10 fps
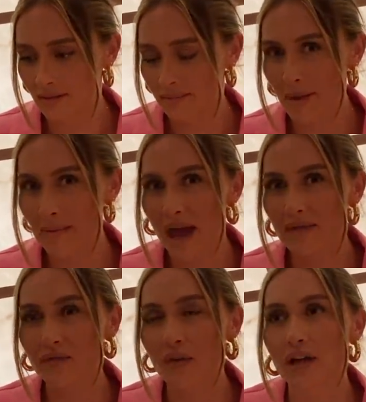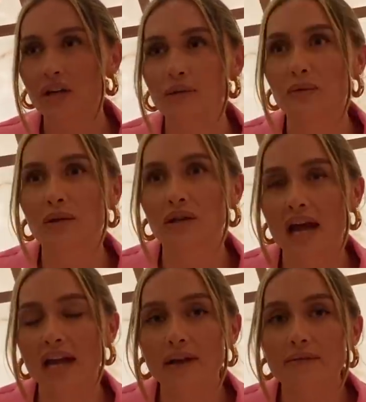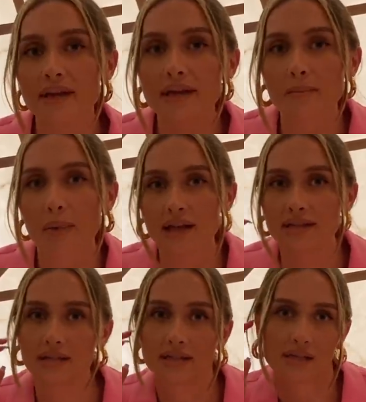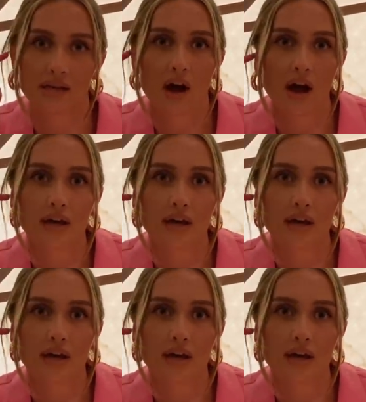Maybe I have to find, because I had like vegan pasta, didn't I?